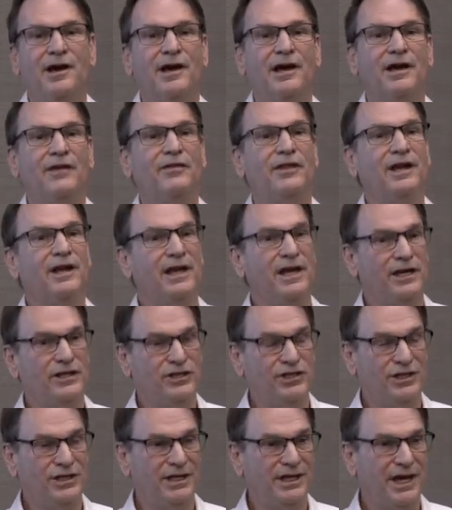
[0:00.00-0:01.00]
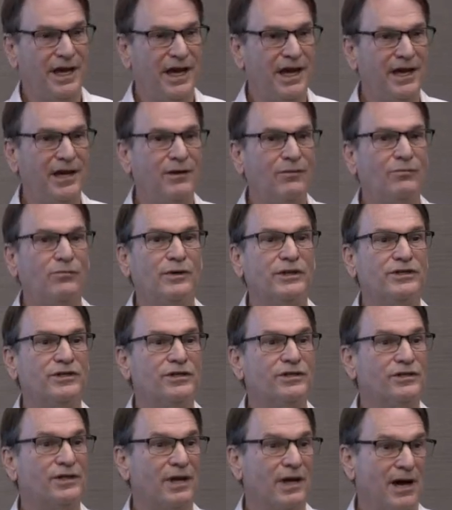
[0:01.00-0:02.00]
And then AGTA, which
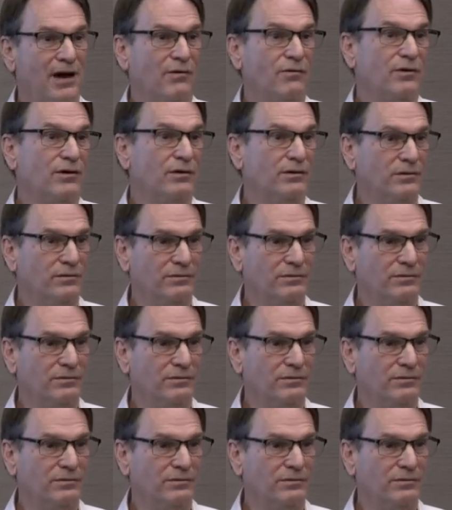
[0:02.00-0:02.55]
is our